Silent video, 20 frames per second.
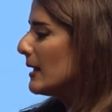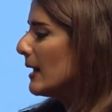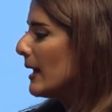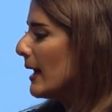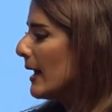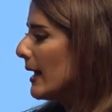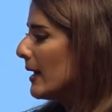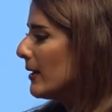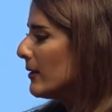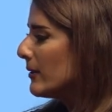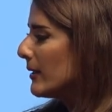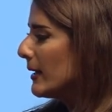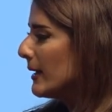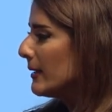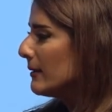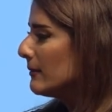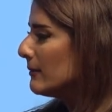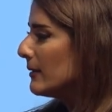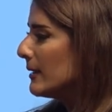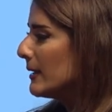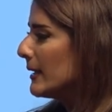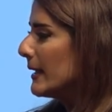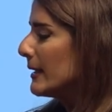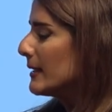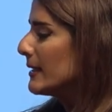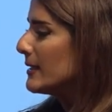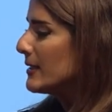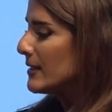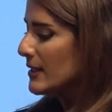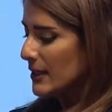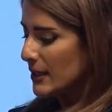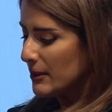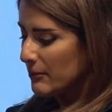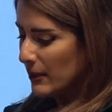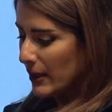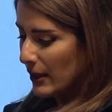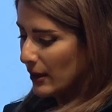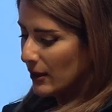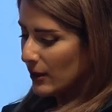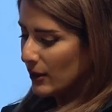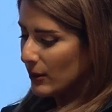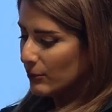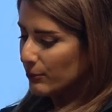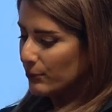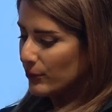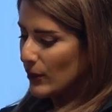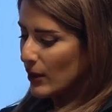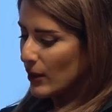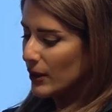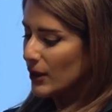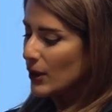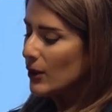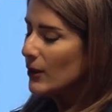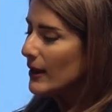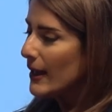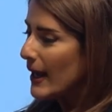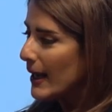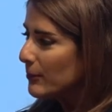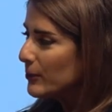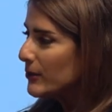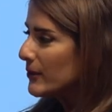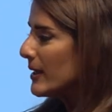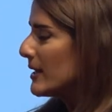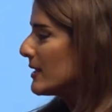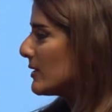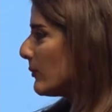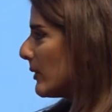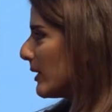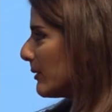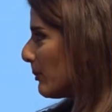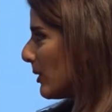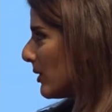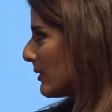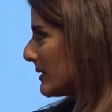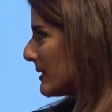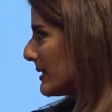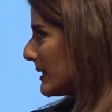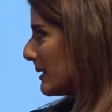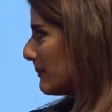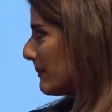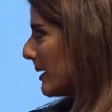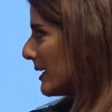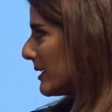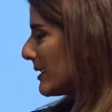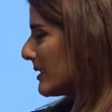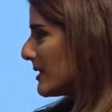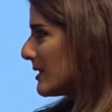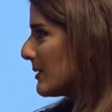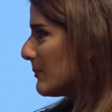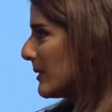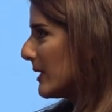how can academia collaborate with policymakers?